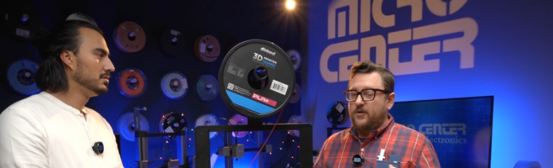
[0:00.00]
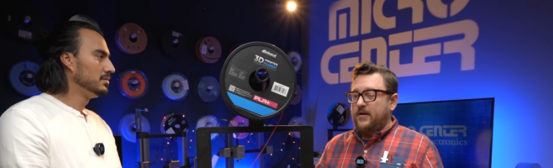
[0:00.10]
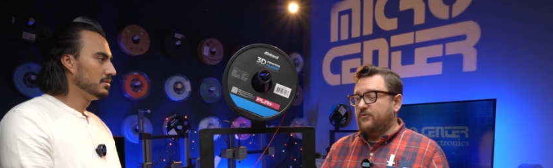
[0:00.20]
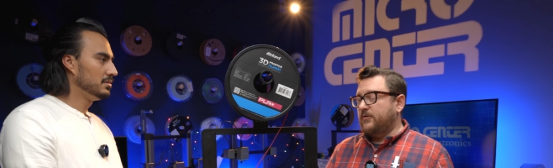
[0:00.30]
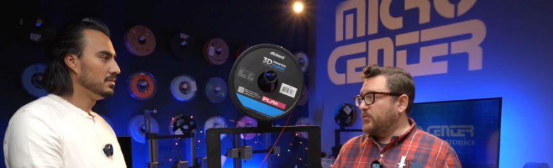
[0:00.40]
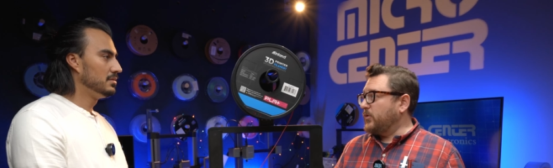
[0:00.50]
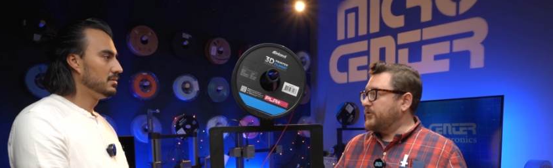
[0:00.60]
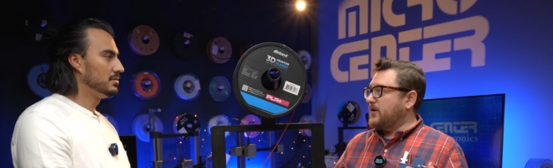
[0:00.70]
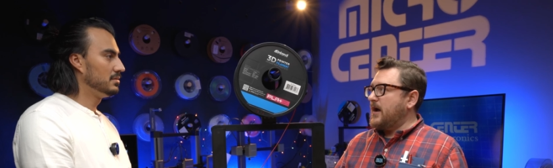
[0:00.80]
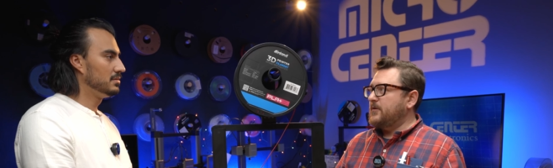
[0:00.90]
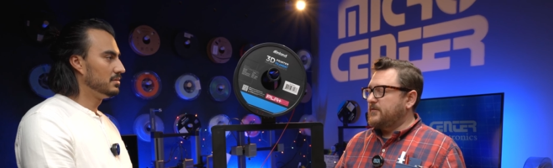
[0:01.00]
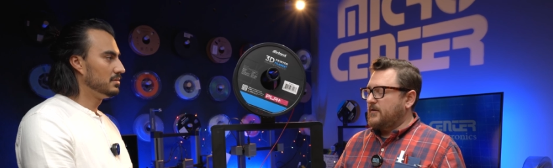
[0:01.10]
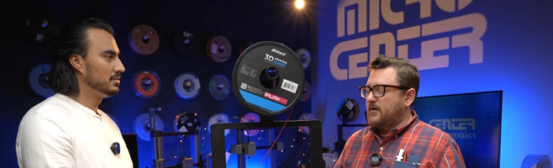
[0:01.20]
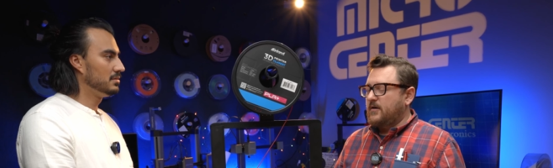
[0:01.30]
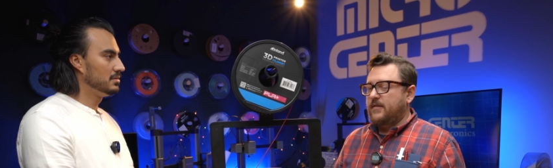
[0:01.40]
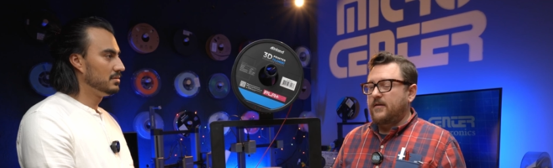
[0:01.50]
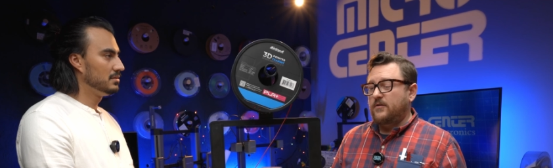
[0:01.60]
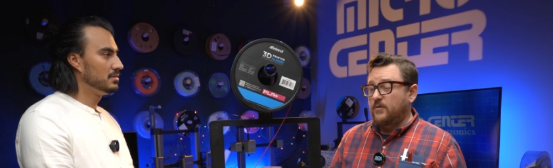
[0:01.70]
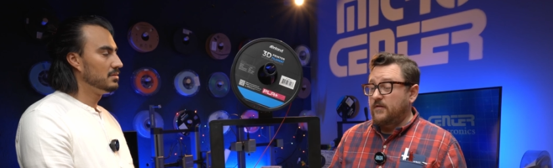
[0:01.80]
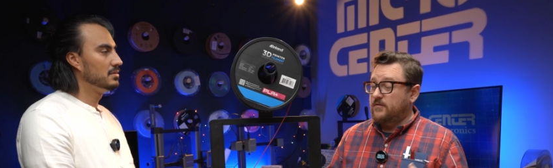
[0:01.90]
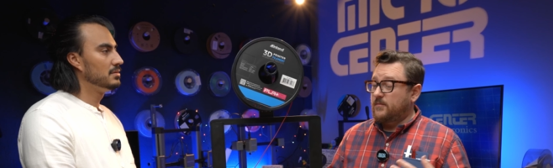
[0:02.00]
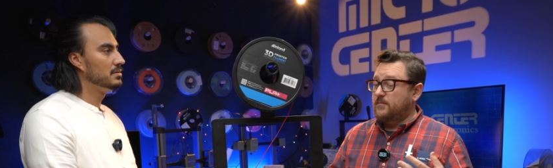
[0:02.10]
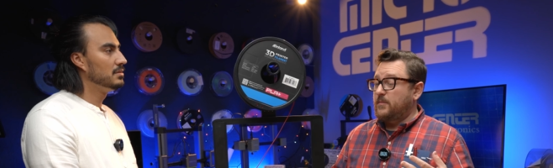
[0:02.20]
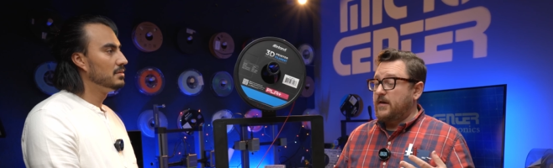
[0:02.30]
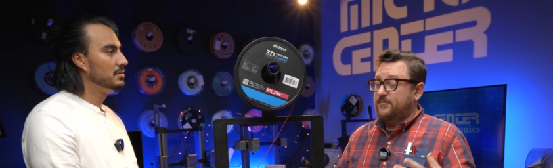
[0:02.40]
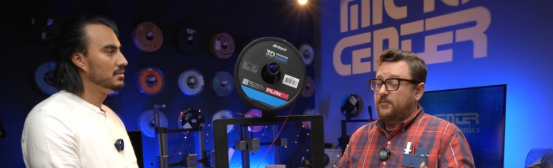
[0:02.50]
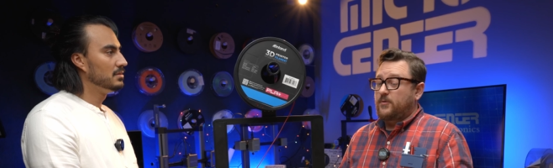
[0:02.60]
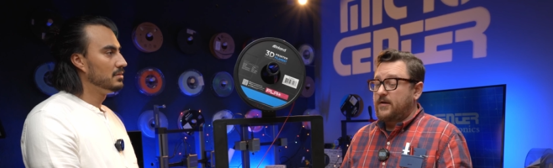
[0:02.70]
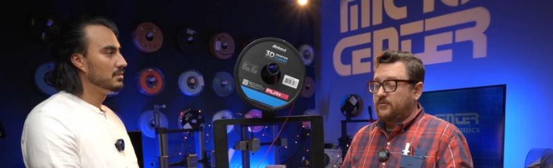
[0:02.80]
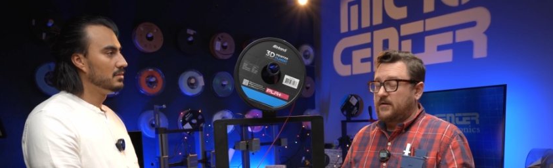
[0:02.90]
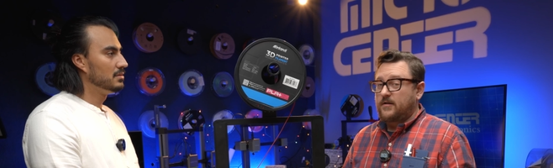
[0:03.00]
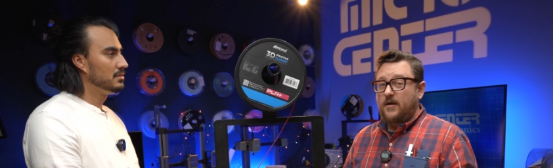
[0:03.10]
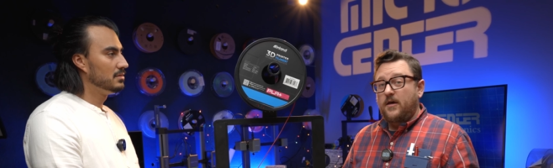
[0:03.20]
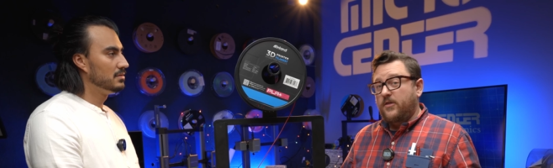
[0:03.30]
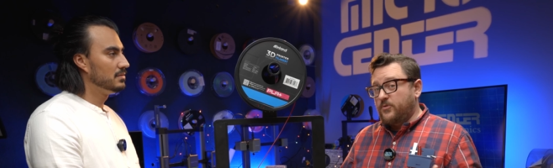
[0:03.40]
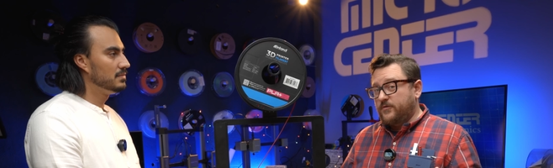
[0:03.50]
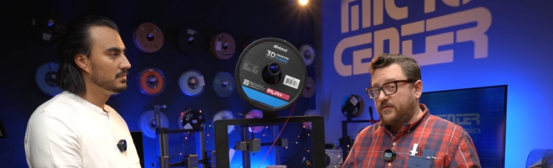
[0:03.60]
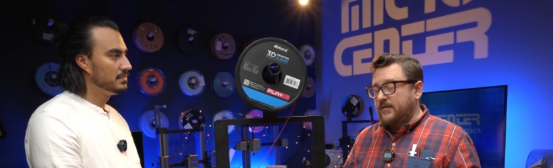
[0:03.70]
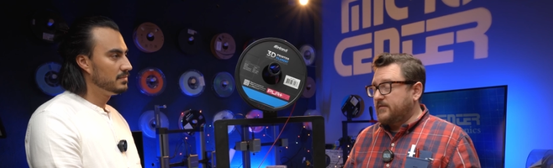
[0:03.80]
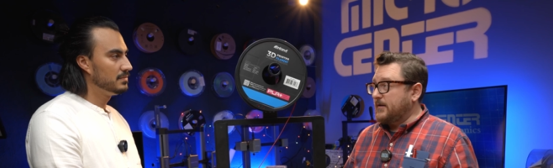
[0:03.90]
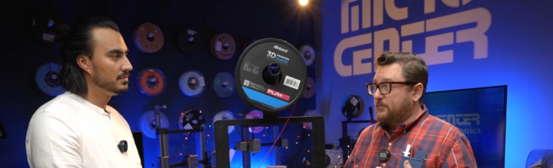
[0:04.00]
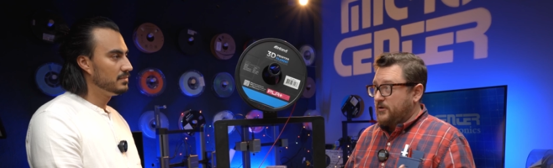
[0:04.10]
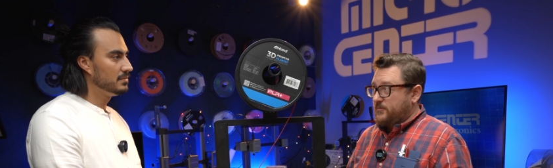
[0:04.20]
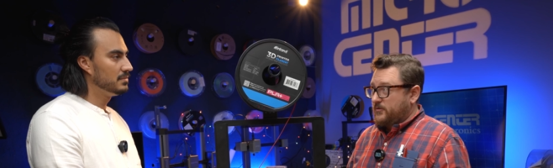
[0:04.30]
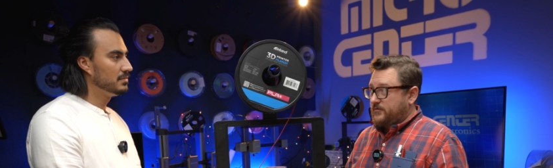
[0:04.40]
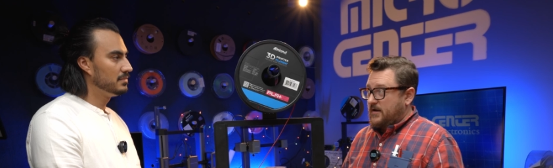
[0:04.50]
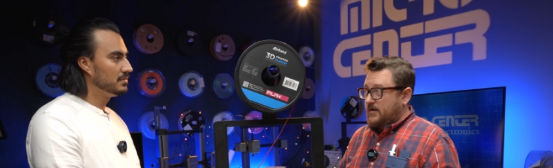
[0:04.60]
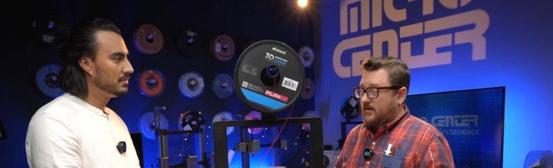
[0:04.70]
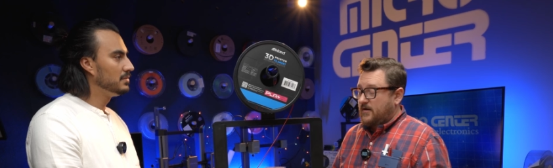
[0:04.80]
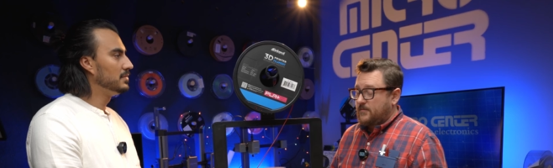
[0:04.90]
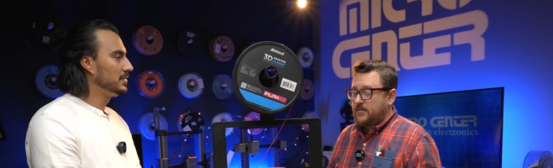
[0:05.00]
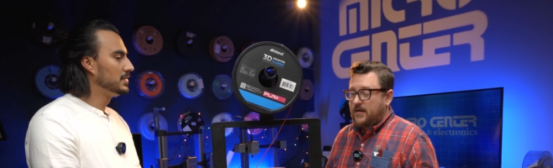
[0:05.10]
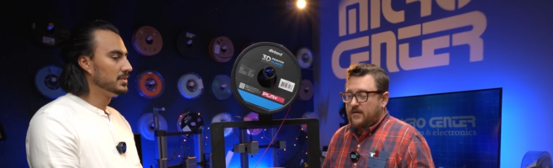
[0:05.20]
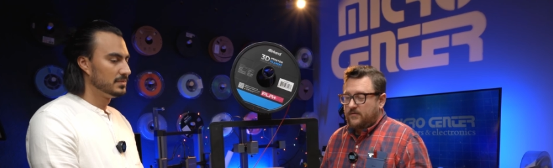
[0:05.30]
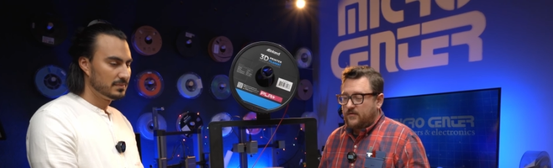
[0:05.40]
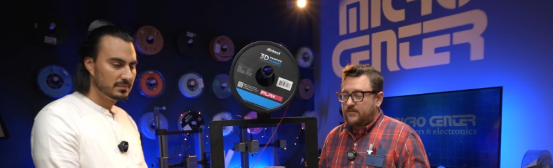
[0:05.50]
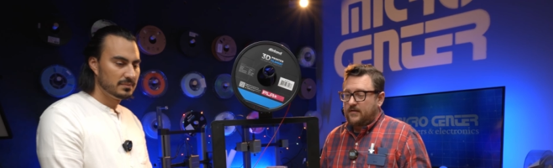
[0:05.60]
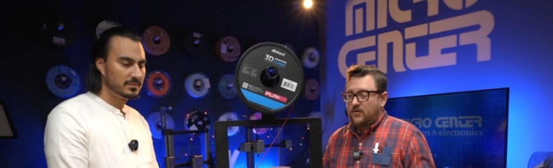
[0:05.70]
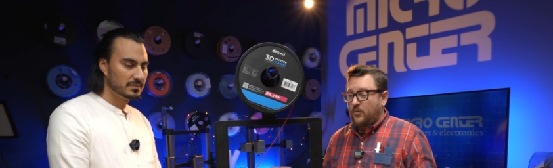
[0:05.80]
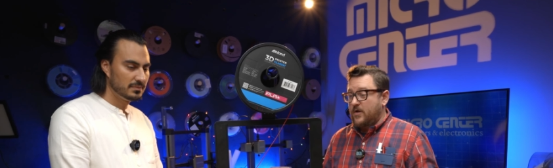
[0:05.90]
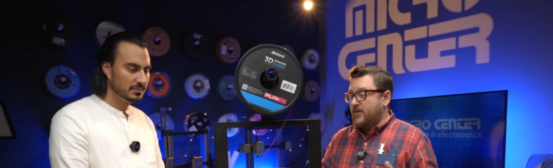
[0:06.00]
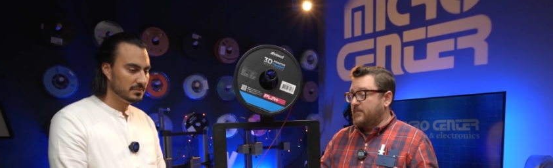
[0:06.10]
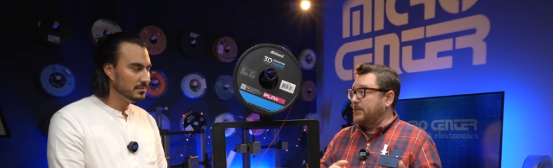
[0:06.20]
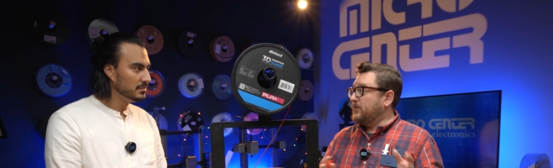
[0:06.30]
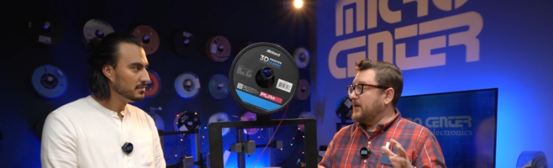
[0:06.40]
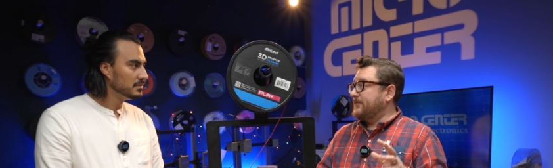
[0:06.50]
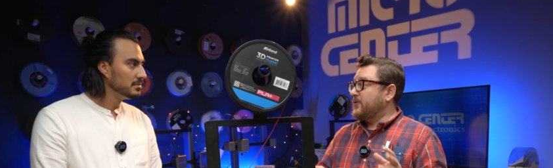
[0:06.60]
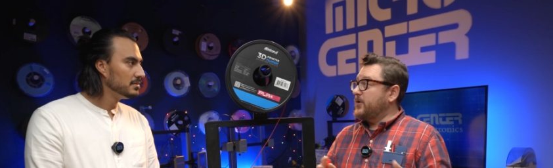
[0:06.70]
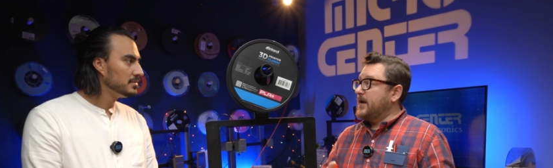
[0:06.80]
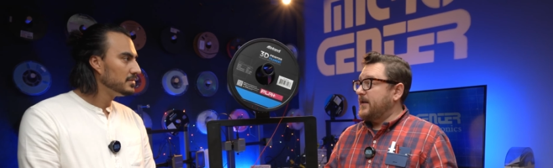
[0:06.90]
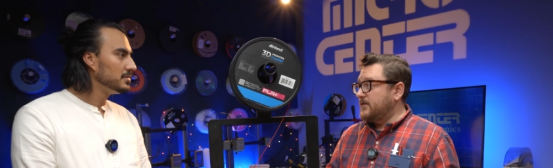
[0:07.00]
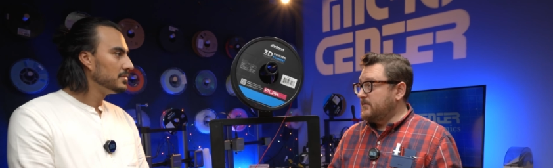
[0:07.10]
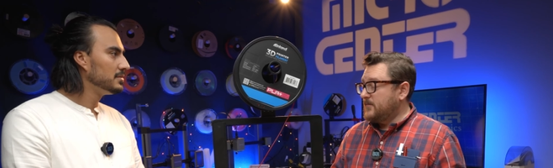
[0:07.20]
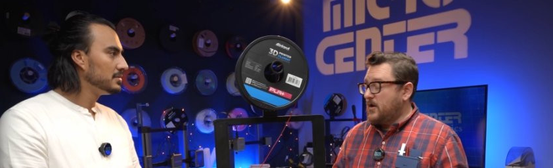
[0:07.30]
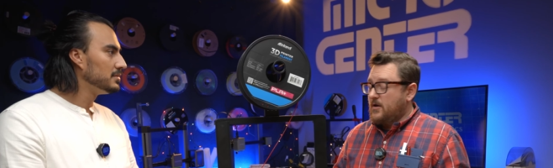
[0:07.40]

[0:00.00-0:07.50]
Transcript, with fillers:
Speaker 1: your interests and what your hobbies are, and then doing some exploration through sites like printables dot com to see what other people have created.